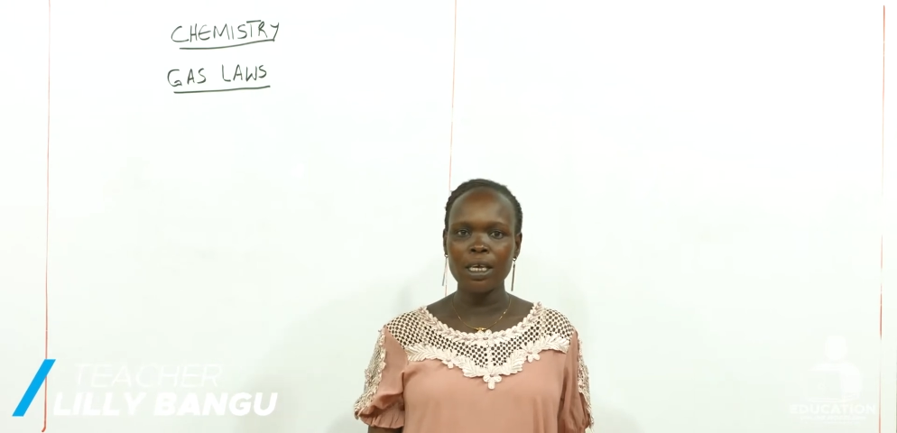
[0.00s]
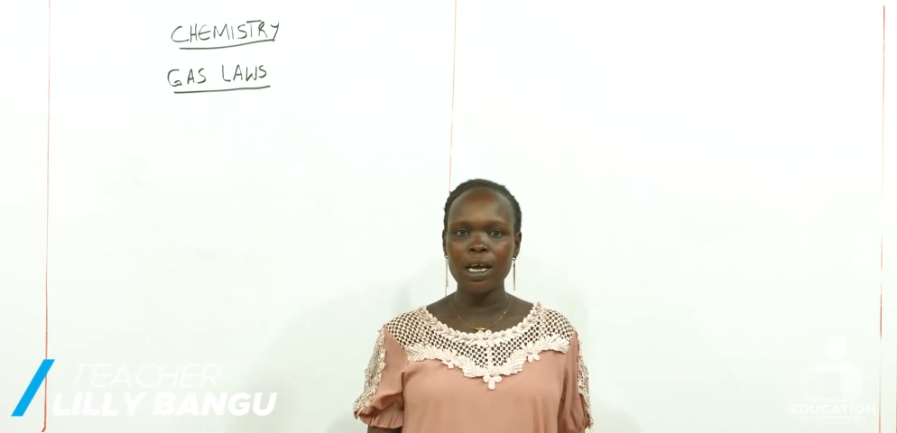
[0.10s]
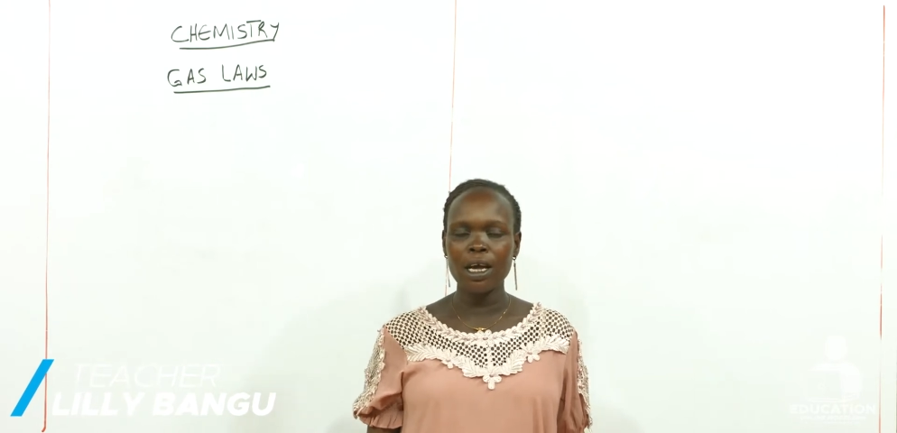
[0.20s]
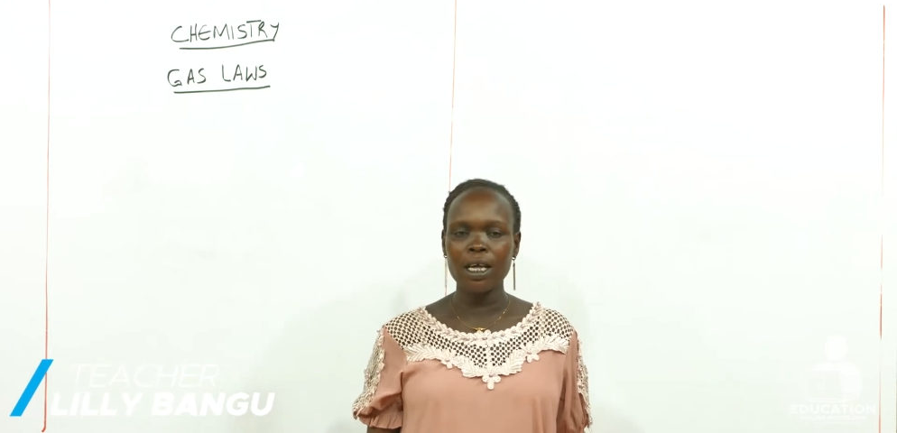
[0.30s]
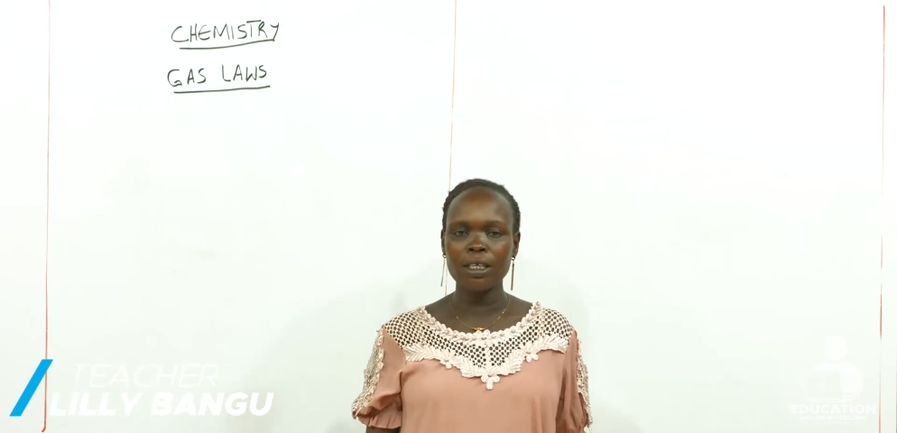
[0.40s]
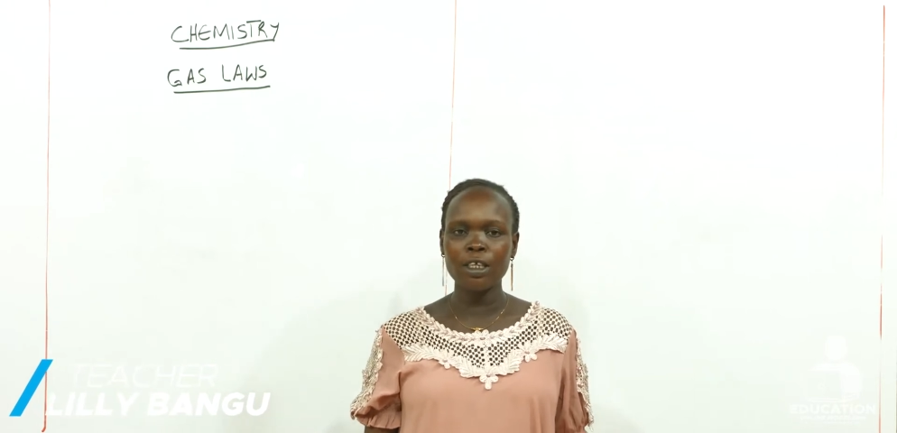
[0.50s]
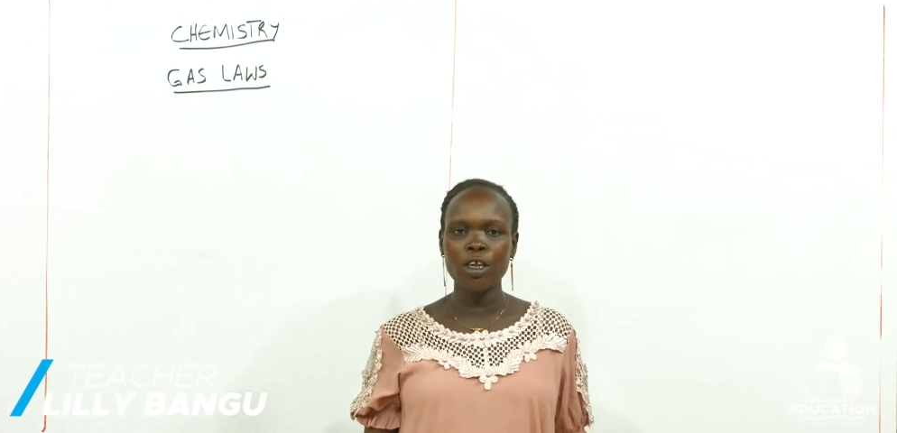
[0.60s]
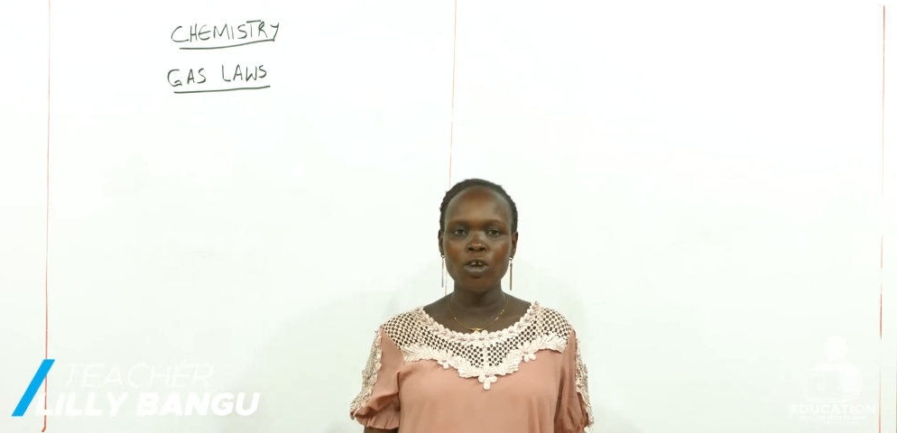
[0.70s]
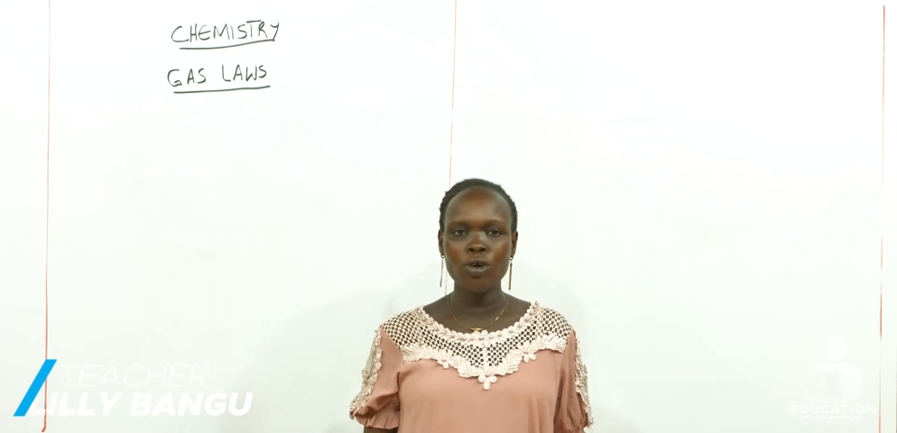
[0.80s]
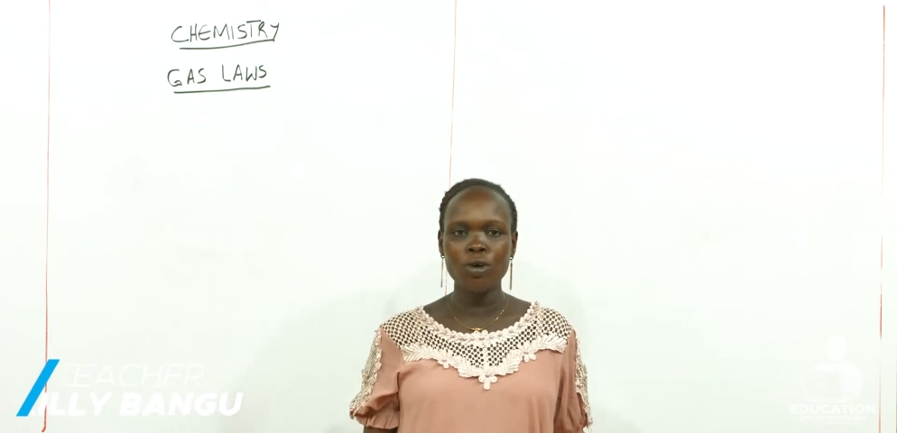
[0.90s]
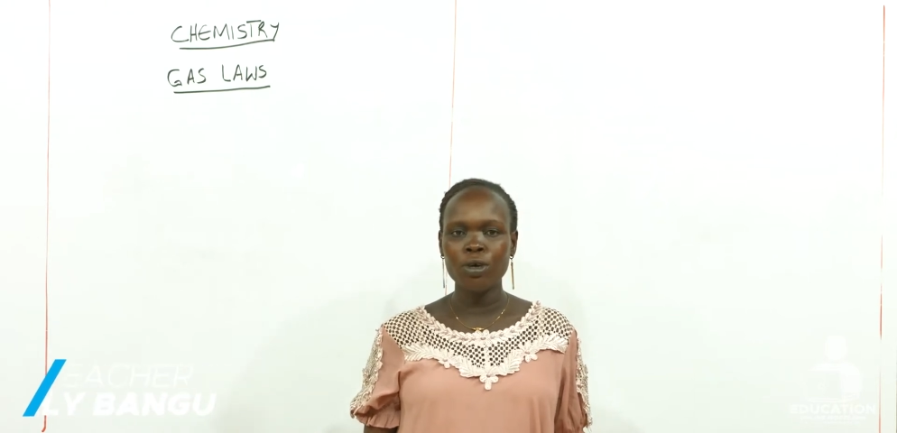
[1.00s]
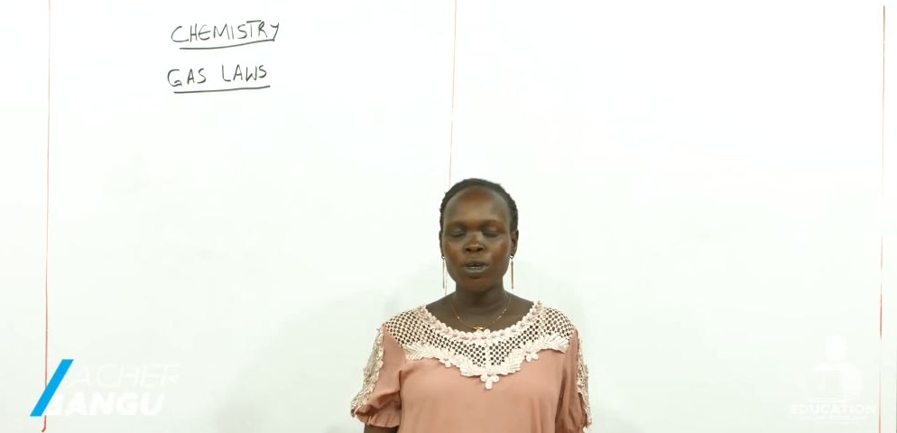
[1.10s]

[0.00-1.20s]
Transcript: gas law.